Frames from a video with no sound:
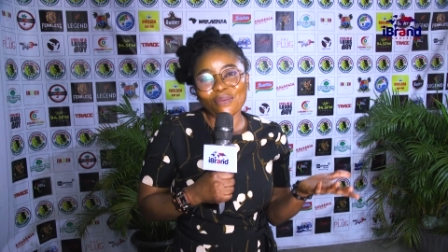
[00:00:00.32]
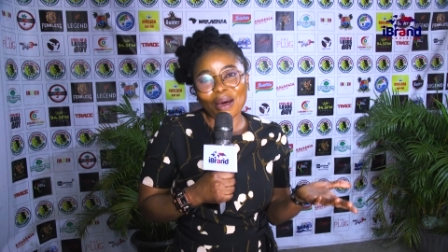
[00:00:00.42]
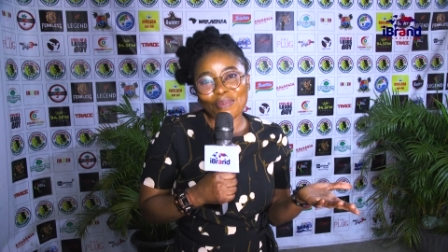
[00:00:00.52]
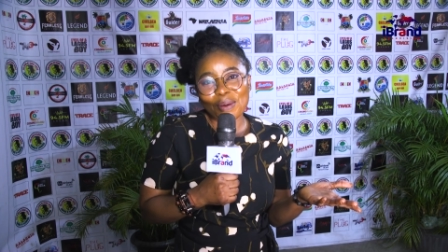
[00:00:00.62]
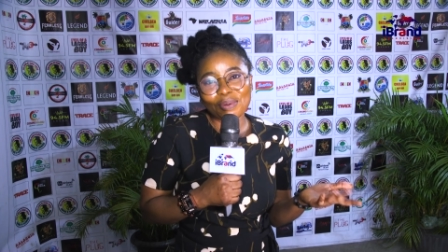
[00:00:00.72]

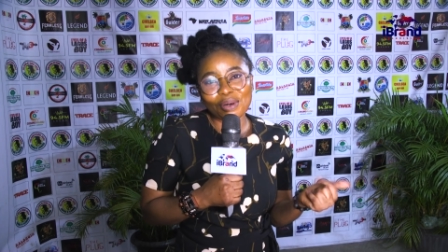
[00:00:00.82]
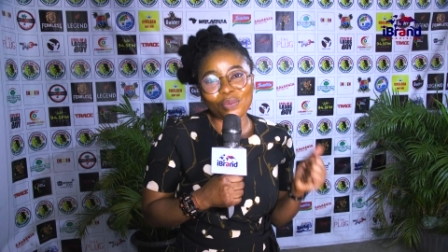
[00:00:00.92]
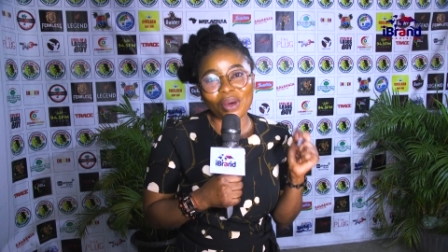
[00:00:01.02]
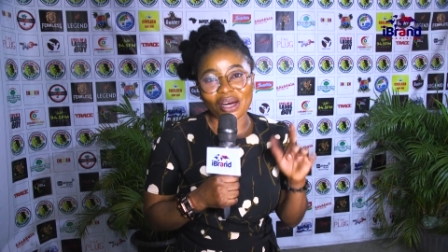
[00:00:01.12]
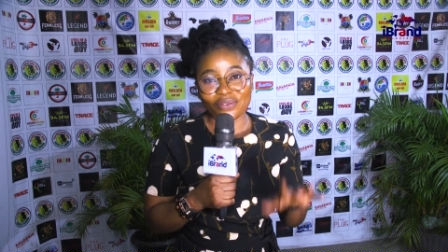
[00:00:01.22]
my people,
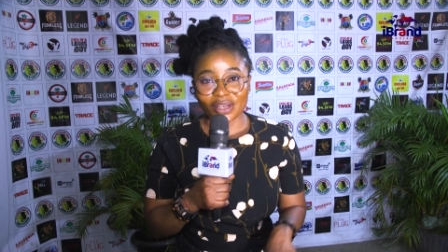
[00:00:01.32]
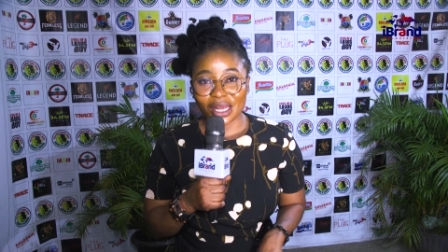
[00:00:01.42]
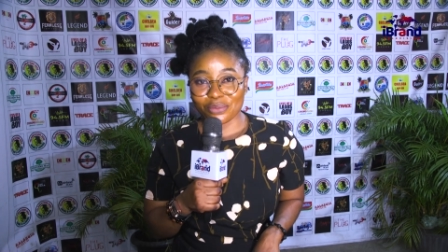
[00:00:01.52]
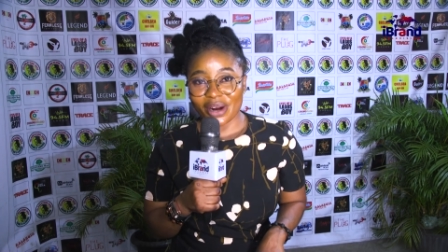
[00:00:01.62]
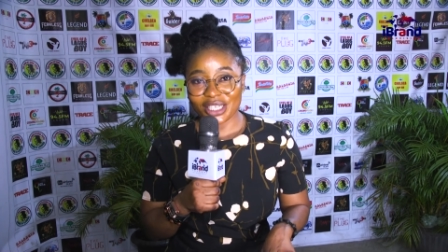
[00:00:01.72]
we are at
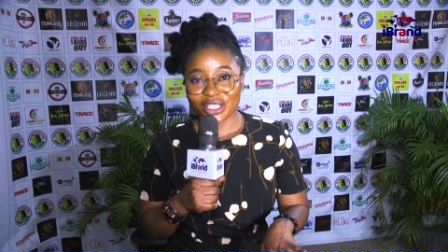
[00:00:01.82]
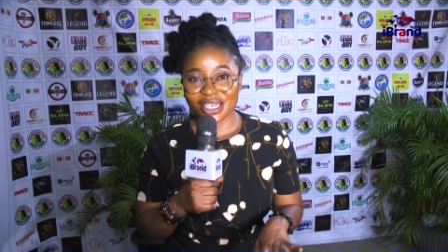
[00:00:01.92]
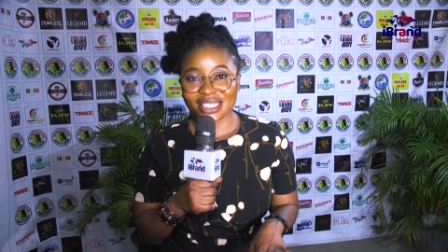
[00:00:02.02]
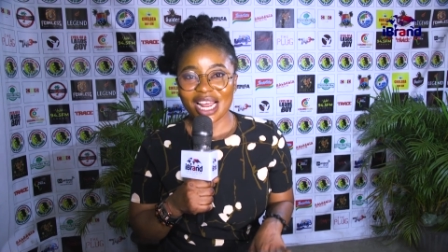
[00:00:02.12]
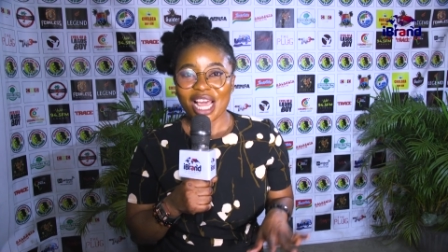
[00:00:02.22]

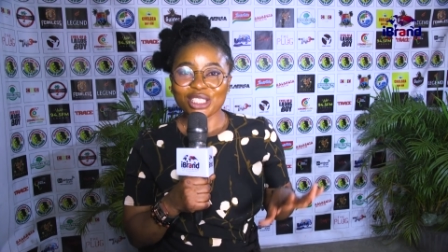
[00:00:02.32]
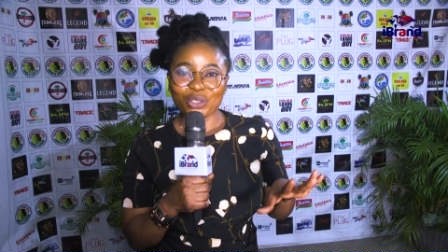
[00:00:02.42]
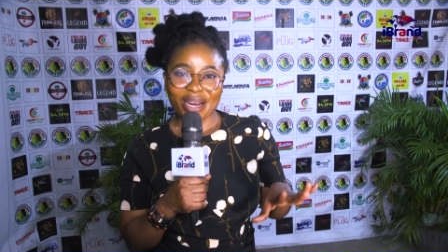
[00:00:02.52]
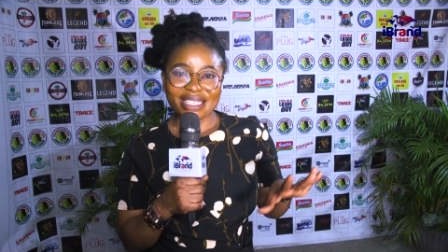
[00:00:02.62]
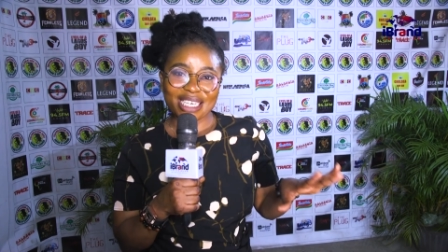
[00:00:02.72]
Felabration
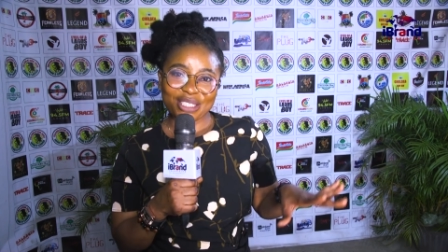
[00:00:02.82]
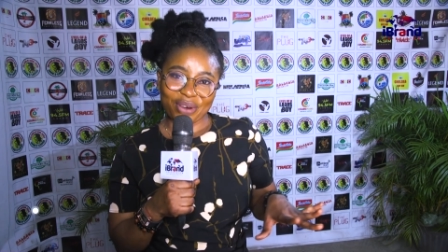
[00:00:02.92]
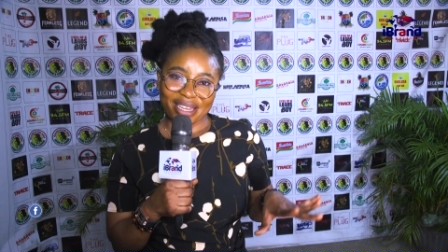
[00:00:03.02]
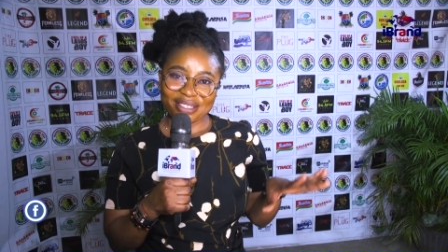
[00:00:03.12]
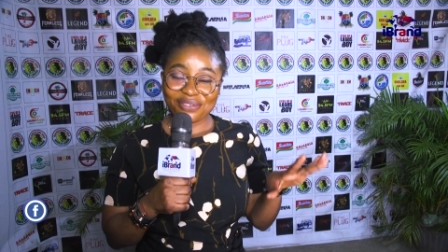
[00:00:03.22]
twenty
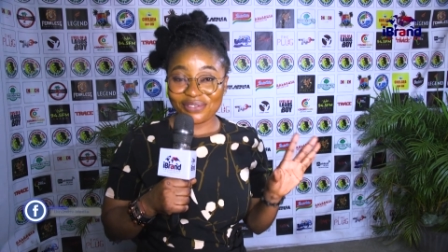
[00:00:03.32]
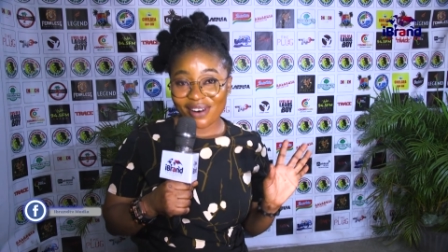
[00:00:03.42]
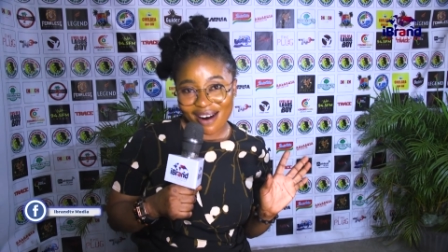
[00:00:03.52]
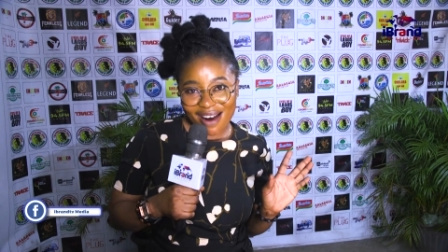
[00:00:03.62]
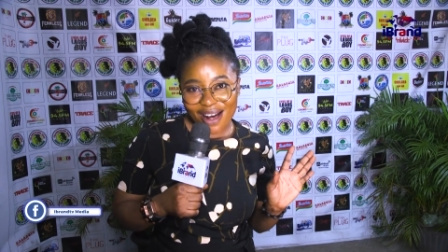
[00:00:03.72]

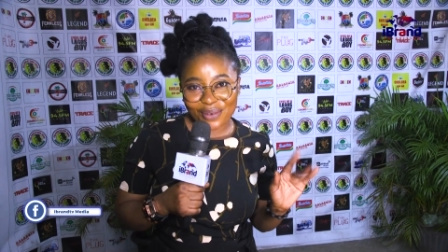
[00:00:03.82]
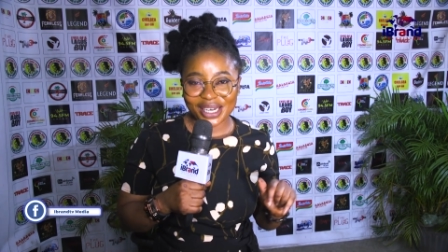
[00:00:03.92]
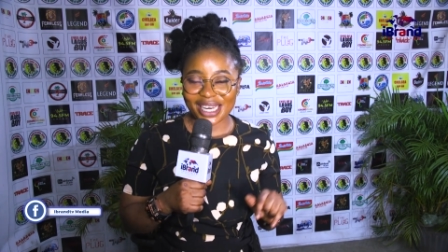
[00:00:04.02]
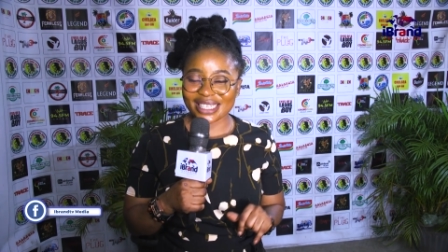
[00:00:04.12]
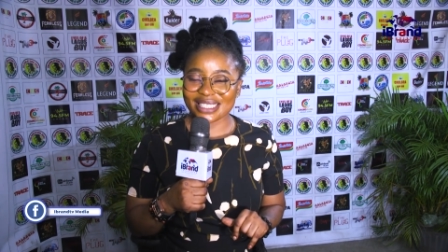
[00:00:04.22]
twenty-four. We
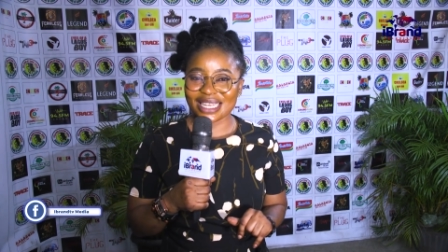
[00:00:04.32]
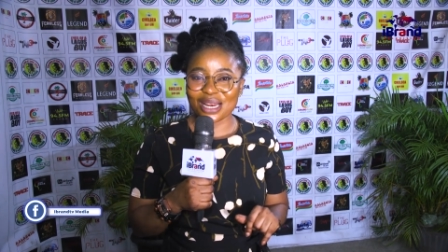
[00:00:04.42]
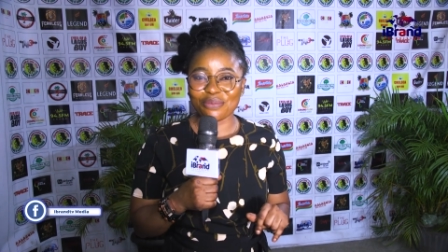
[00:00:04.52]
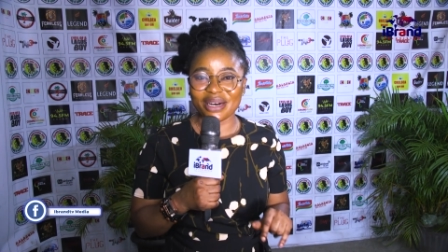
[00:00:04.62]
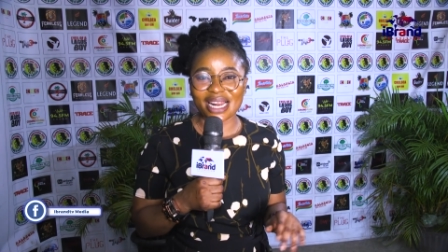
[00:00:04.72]
are here to
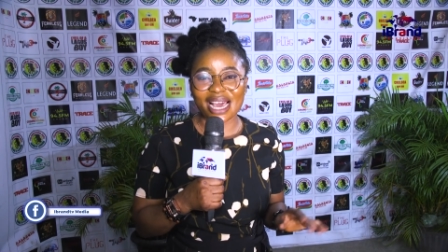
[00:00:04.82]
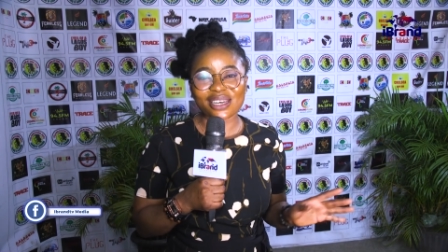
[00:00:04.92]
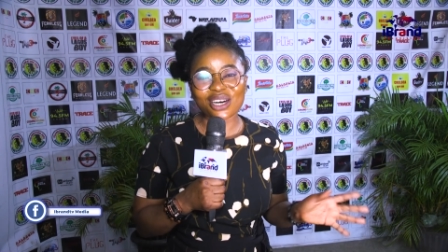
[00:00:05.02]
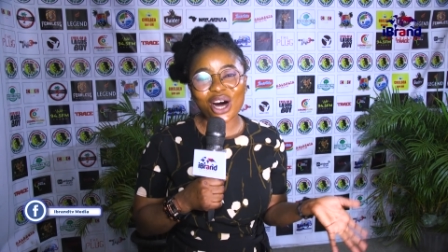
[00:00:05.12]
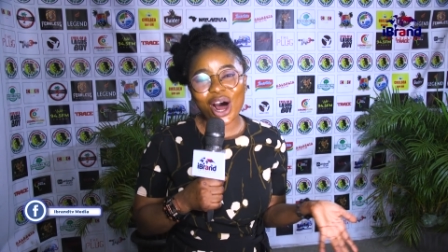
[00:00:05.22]
celebrate
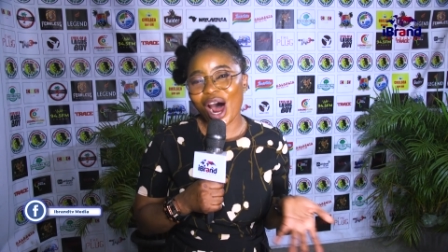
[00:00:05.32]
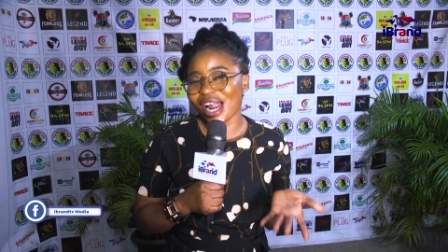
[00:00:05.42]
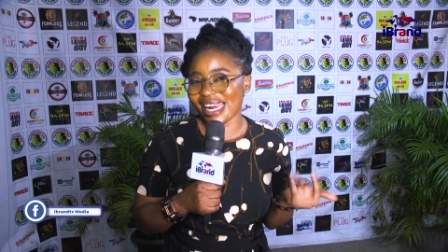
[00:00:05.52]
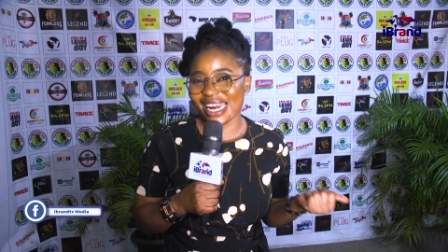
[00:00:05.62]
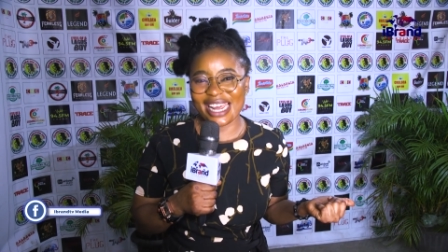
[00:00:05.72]

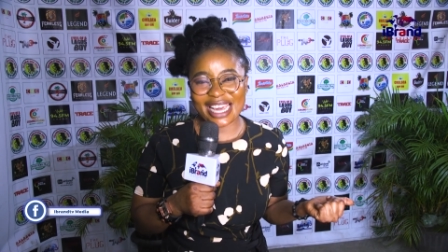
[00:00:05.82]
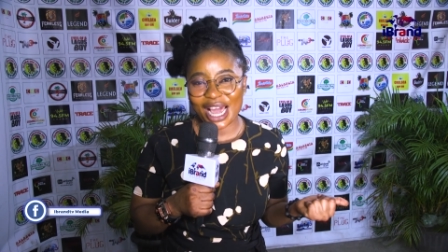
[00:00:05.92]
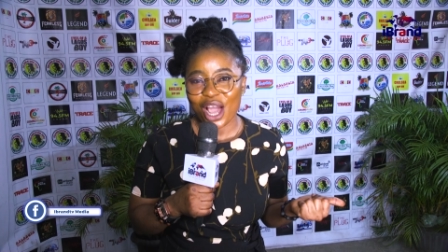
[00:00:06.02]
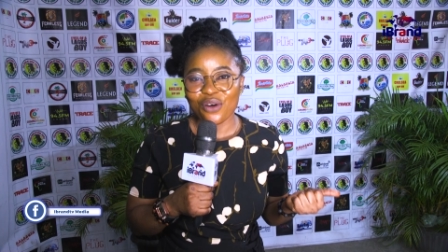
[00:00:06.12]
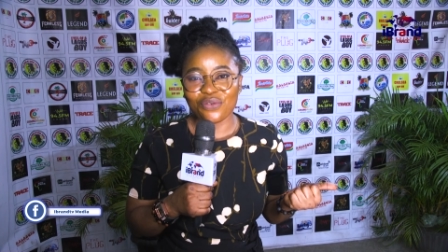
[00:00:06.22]
iconic
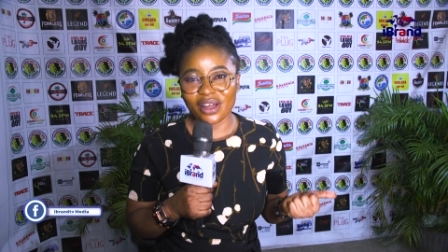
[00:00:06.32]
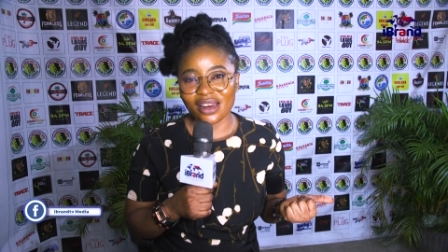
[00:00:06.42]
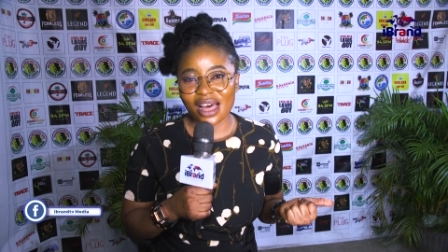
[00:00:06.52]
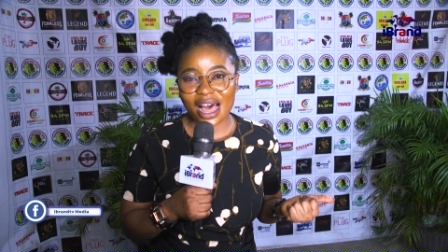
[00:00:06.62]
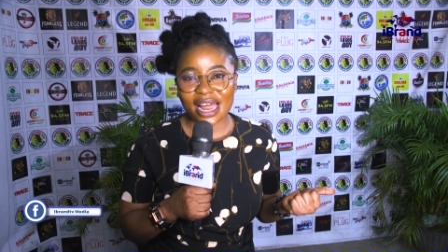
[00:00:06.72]

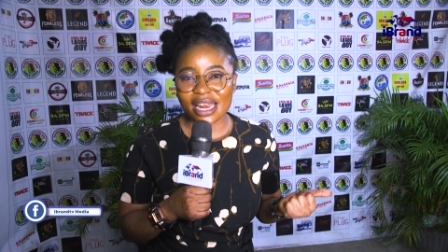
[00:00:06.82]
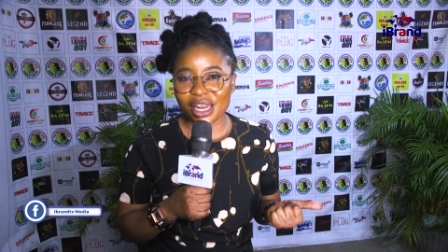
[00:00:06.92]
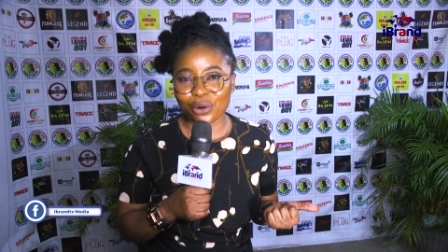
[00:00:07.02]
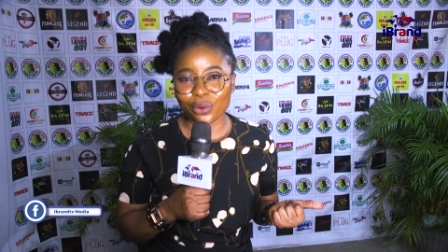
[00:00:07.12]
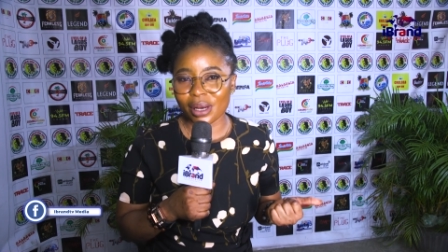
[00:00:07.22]
Fela and
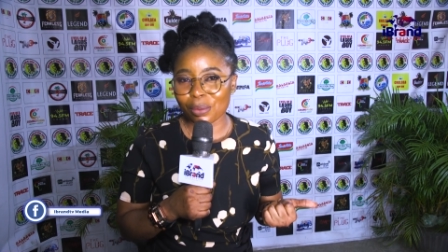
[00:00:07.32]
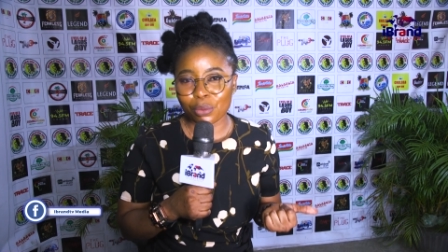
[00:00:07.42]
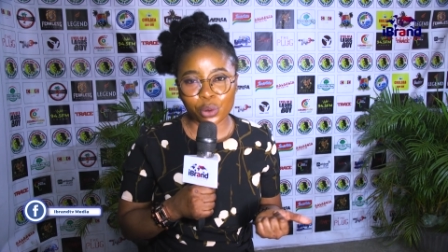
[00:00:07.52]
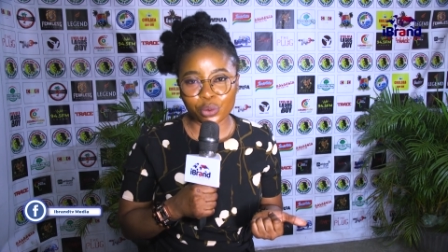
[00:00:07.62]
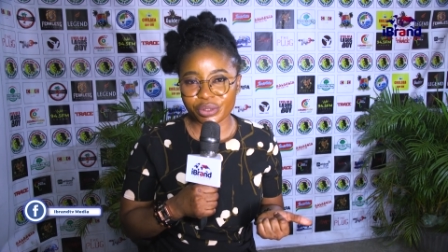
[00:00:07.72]
Nicola
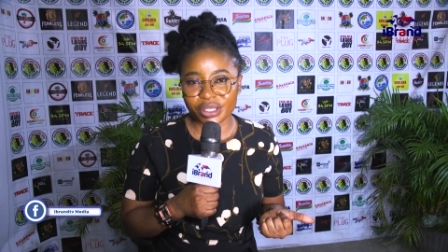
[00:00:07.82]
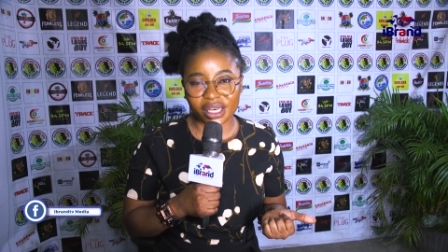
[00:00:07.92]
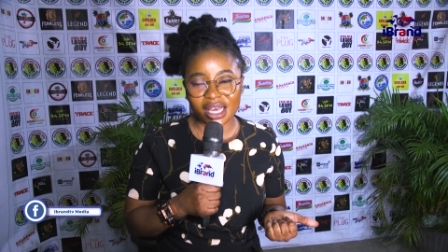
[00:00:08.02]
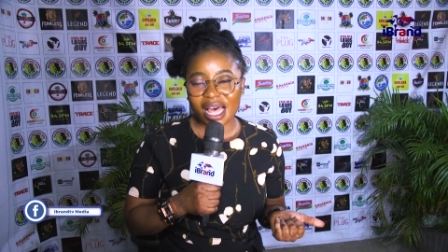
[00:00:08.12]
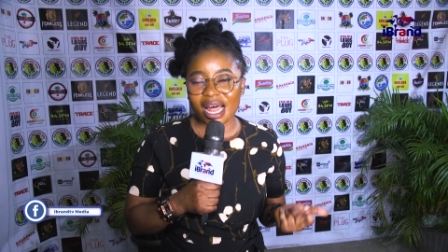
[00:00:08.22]
Pokuti.